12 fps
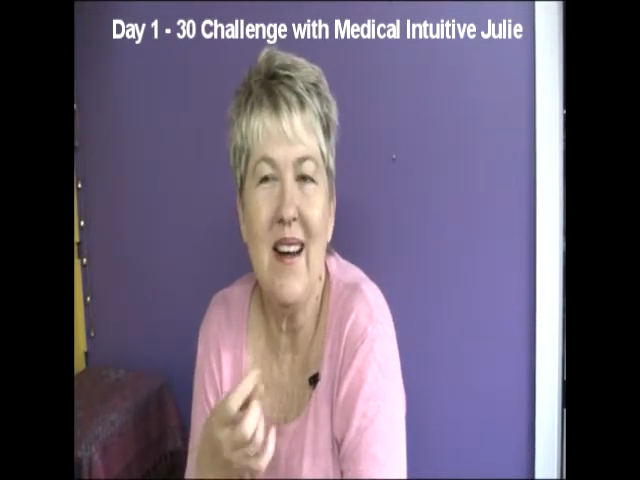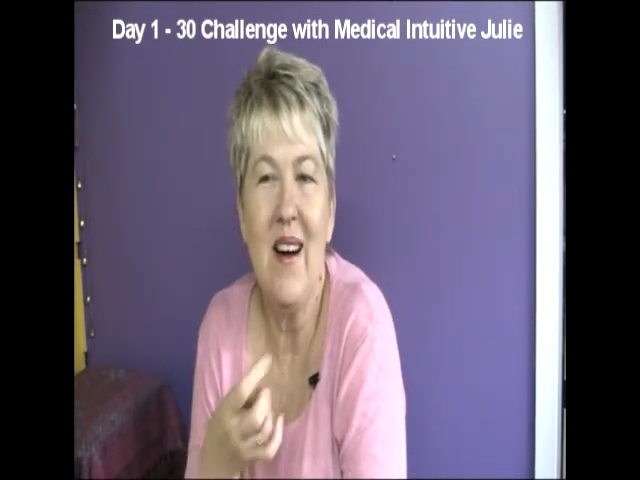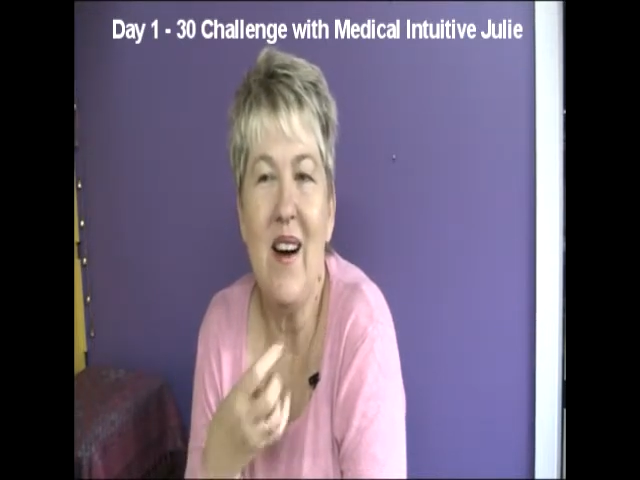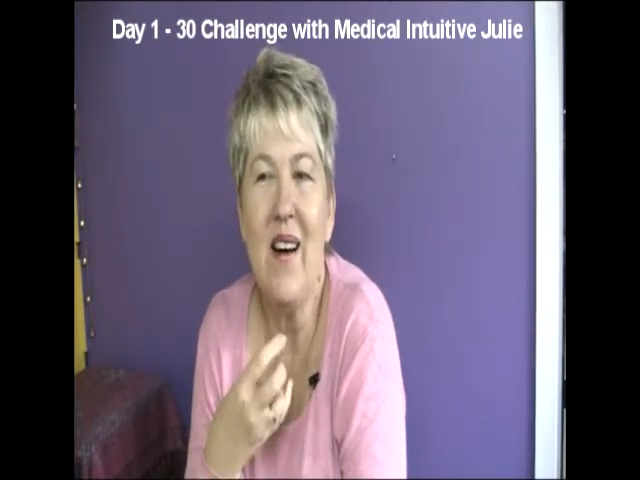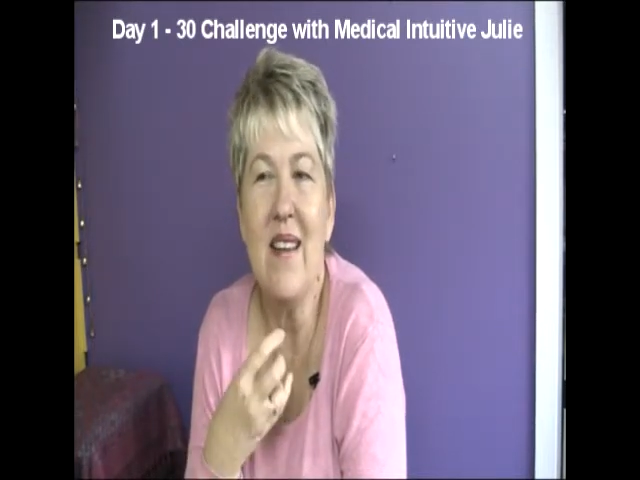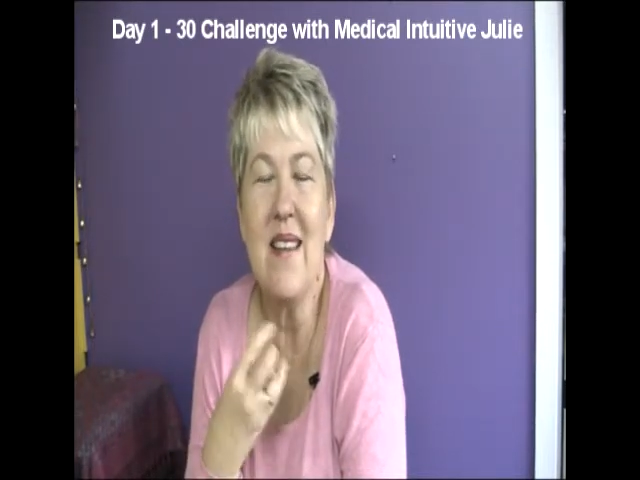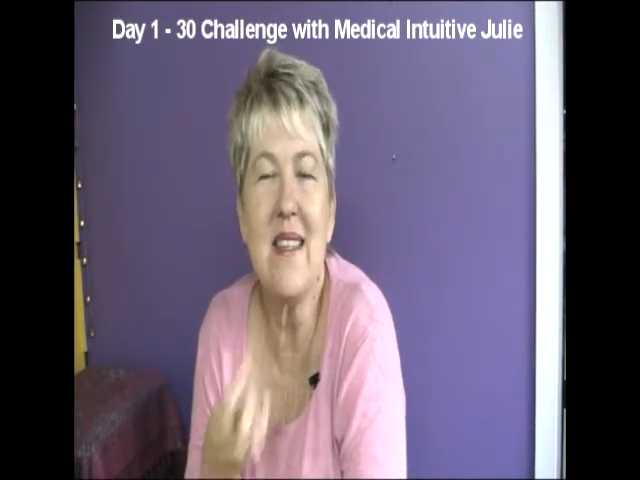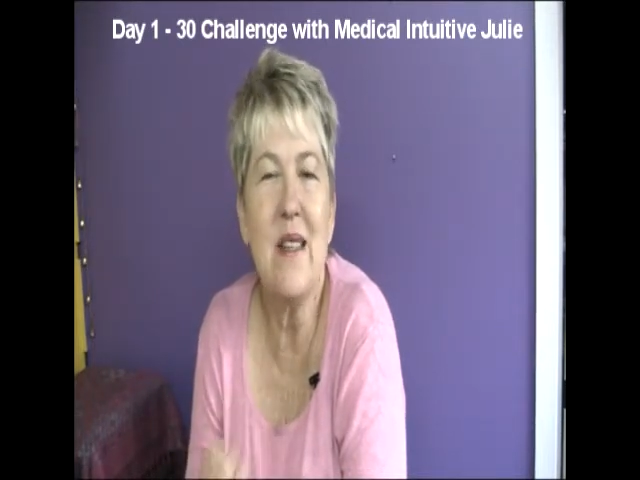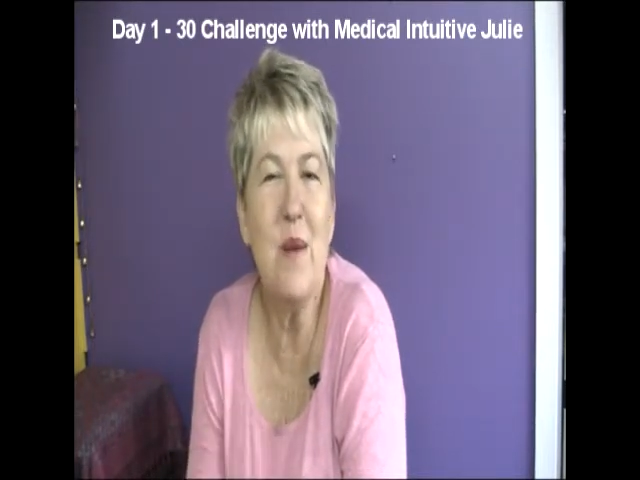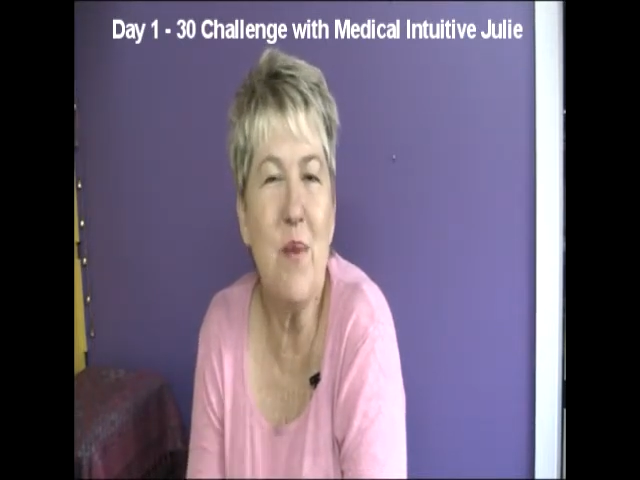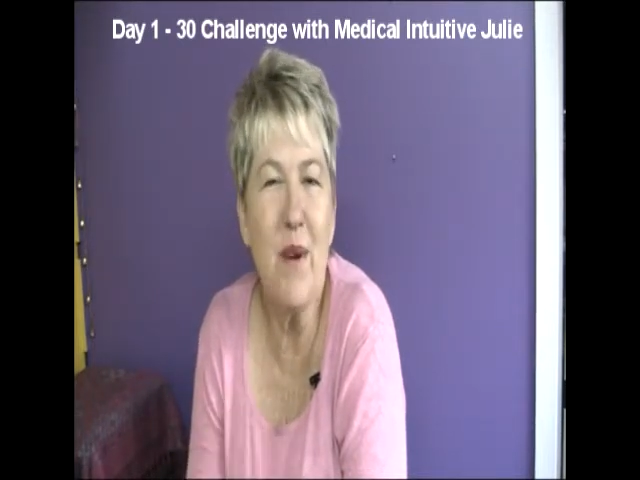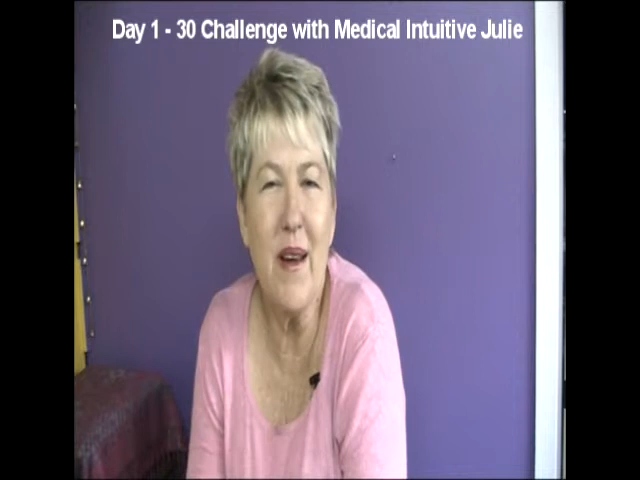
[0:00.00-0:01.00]
I
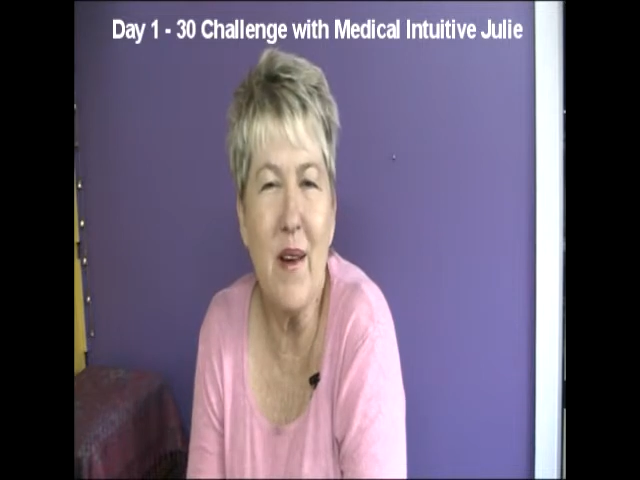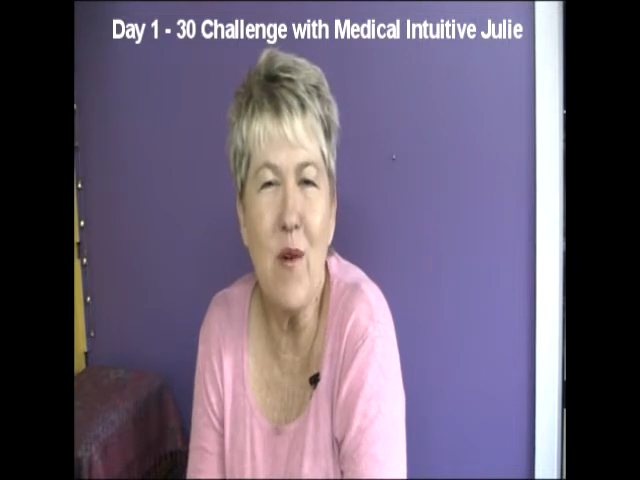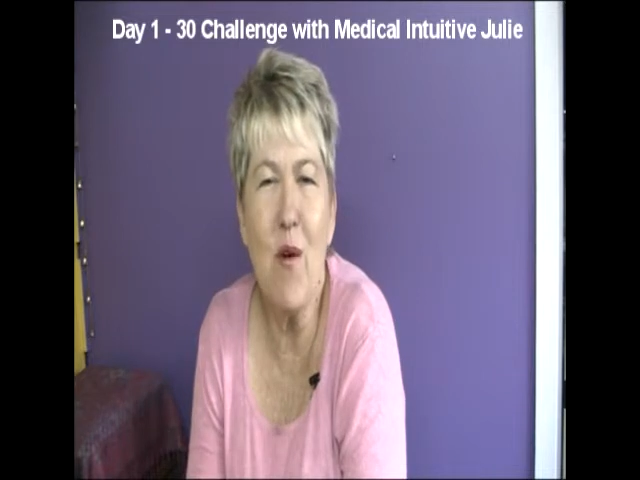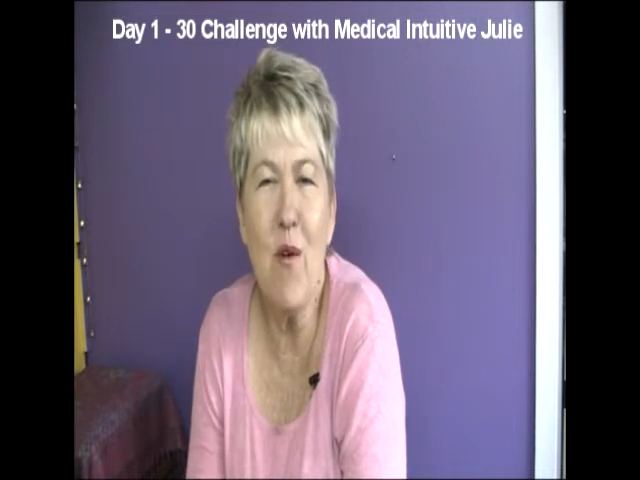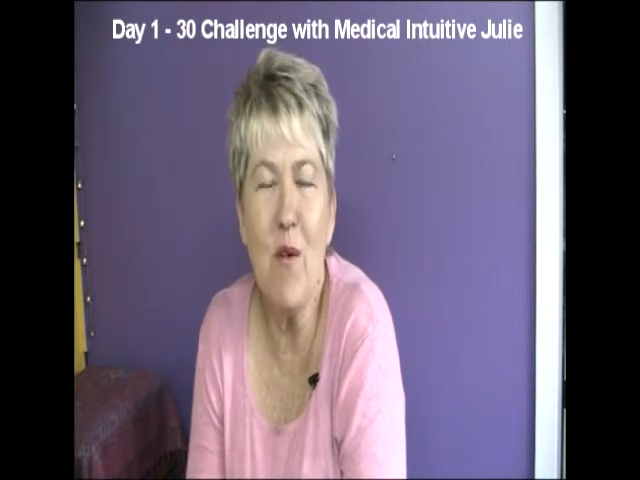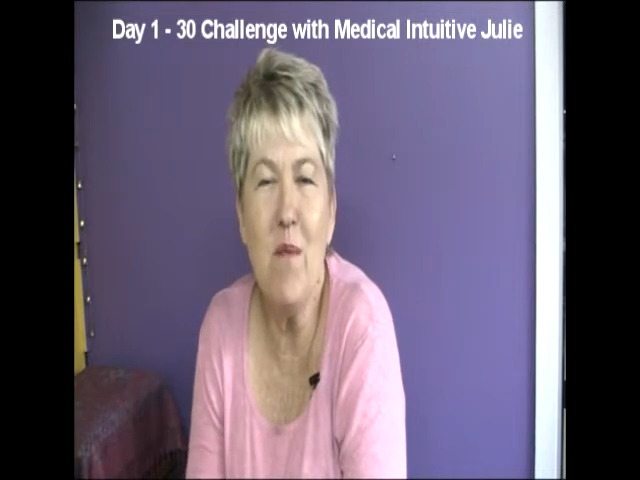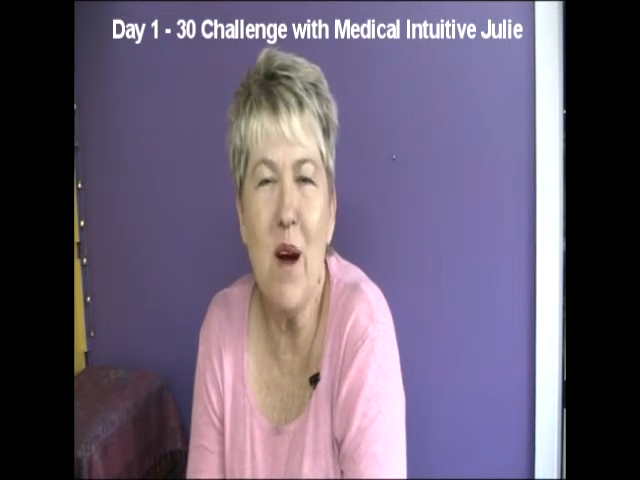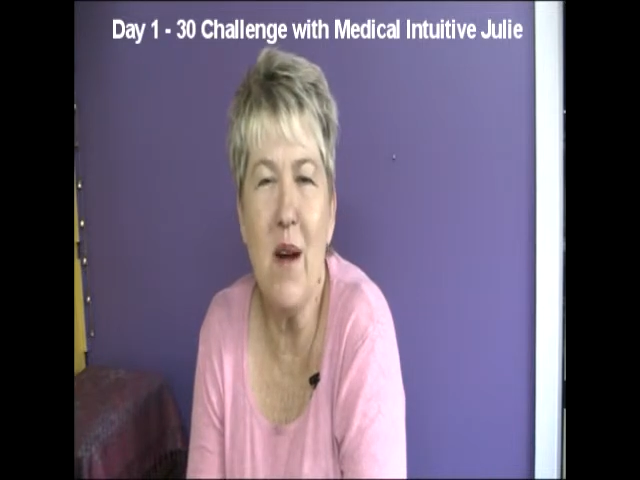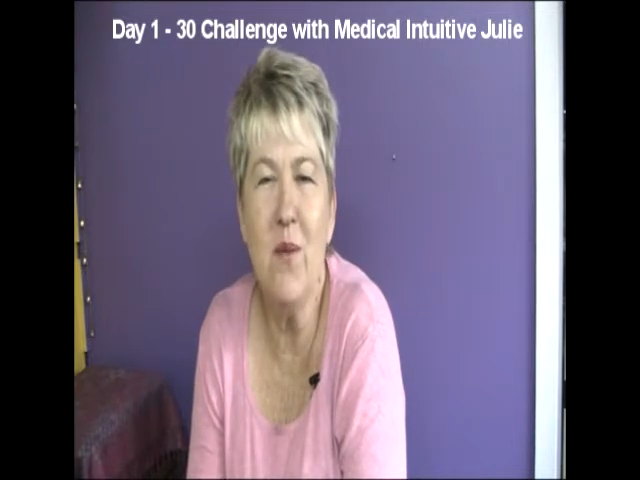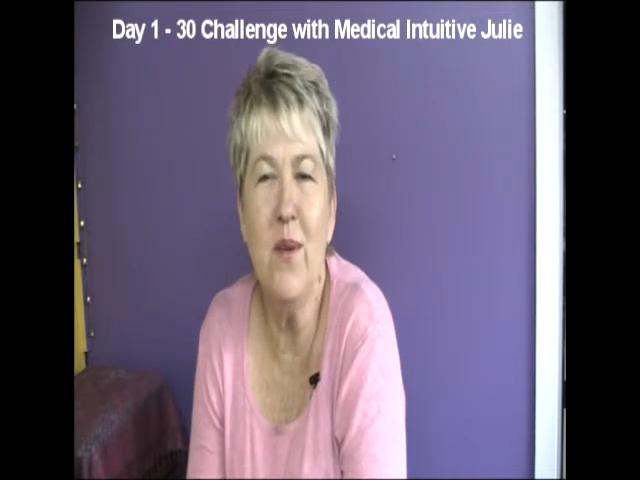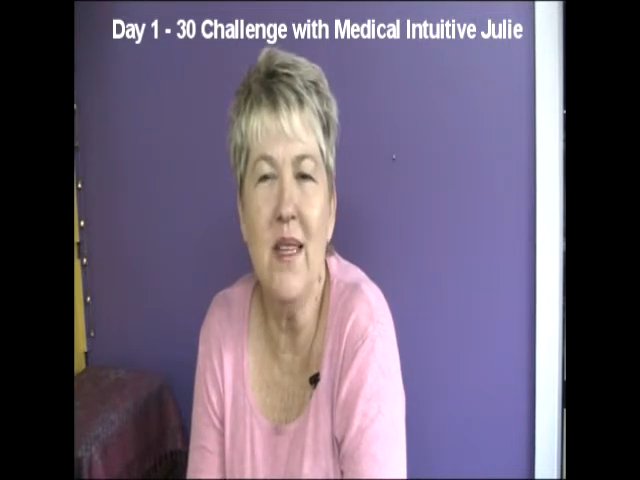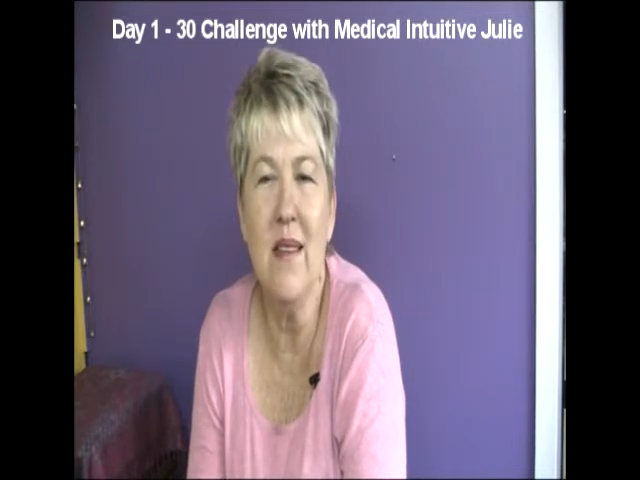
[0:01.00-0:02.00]
celebrate all my
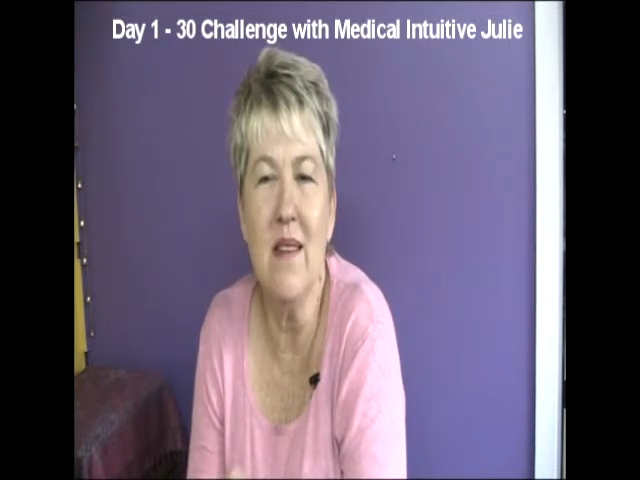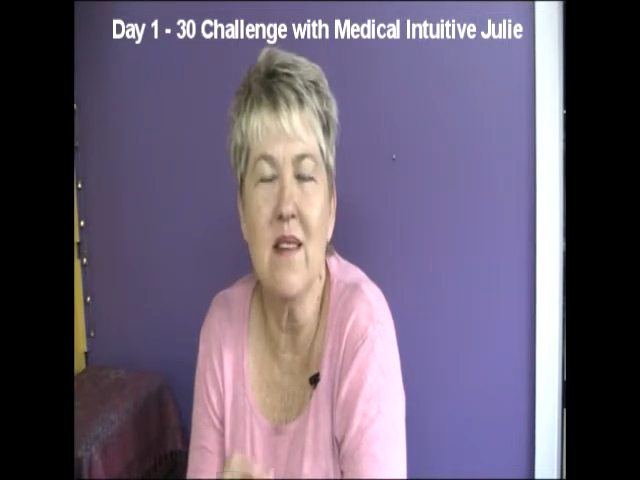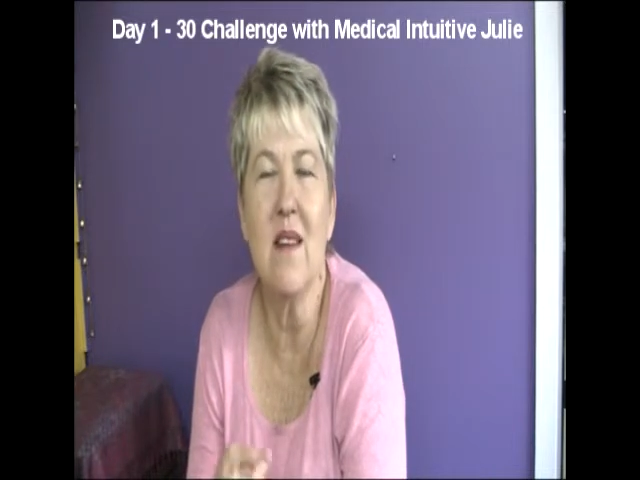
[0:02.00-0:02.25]
wins.